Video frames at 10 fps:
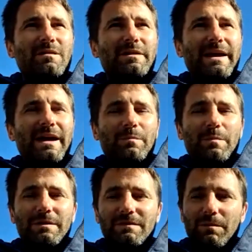camp
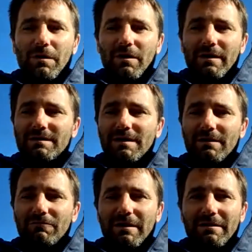in Dubai to
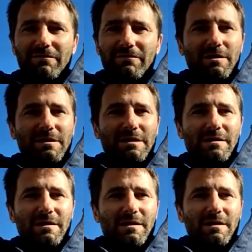get ready for it,
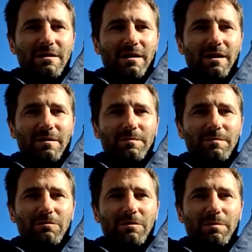and we were